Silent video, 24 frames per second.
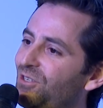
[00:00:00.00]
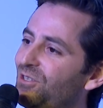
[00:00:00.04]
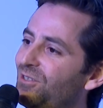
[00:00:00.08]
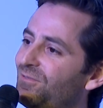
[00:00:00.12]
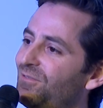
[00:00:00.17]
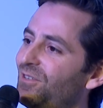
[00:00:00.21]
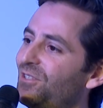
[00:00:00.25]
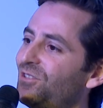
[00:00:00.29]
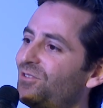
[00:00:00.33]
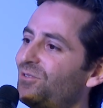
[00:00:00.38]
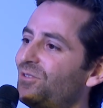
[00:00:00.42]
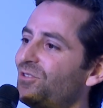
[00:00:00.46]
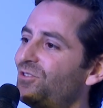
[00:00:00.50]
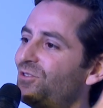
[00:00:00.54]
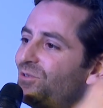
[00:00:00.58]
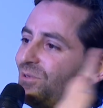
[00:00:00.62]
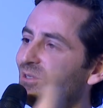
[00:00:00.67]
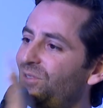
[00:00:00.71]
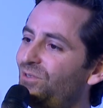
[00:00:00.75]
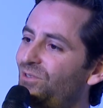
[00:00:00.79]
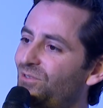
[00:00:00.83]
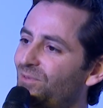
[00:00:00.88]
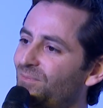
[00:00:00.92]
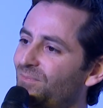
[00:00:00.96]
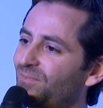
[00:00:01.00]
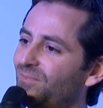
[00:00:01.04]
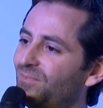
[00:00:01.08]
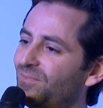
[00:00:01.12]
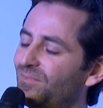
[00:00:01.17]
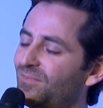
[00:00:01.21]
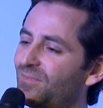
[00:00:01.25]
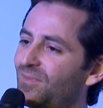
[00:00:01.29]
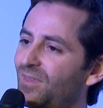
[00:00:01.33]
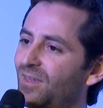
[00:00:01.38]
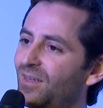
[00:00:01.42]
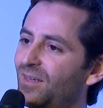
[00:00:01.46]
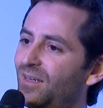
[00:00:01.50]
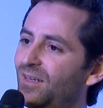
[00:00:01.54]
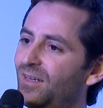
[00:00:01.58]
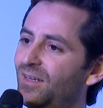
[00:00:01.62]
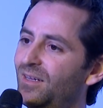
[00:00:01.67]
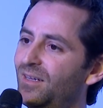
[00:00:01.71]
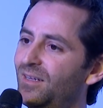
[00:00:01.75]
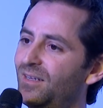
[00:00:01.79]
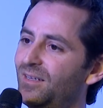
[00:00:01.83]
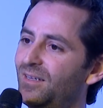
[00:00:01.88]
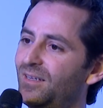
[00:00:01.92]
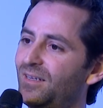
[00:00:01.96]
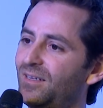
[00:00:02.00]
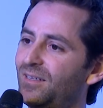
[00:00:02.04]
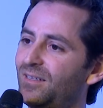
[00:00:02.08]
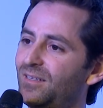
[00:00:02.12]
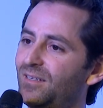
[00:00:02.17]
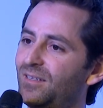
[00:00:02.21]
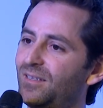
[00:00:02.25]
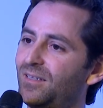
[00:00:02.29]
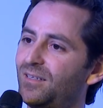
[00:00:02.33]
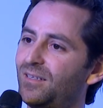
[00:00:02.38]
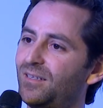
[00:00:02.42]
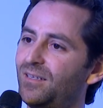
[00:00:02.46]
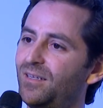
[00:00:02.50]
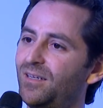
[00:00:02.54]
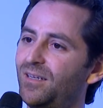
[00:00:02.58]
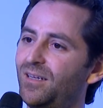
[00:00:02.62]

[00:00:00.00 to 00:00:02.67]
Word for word: universal truths. At